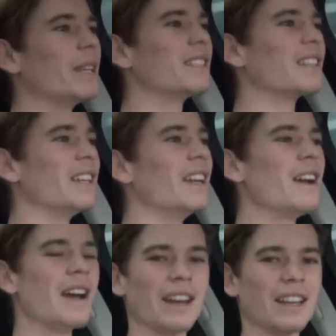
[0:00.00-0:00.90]
basically,
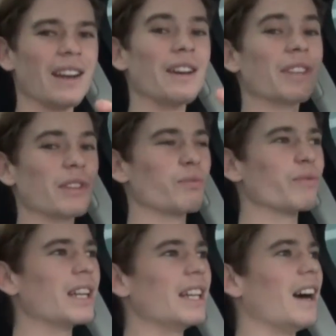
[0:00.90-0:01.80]
and a cloud that's
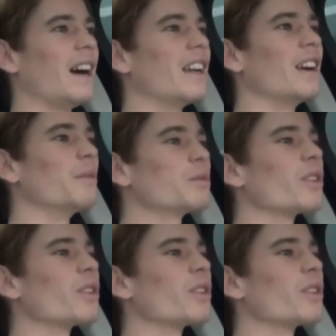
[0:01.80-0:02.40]
really high up.